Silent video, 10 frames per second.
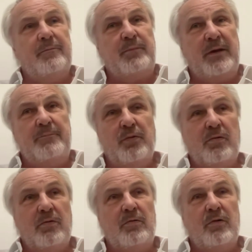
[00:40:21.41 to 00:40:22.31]

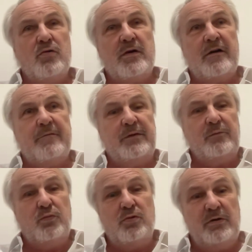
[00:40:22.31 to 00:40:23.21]
people who have been
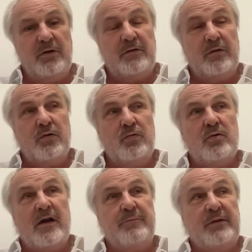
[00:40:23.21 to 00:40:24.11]
wounded
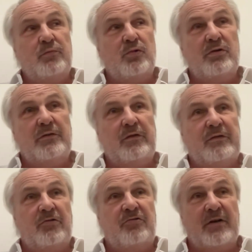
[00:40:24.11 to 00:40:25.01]
to
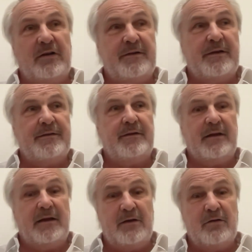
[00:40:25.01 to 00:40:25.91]
such an extent that
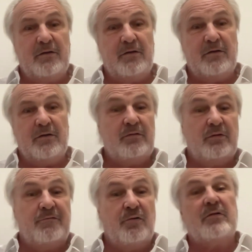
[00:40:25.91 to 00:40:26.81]
they cannot go back to the
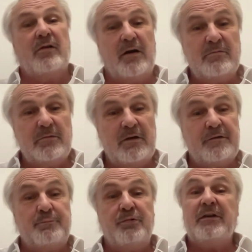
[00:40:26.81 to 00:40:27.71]
front line is
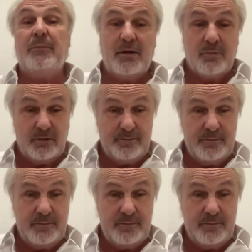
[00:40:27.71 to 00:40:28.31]
pretty minimal,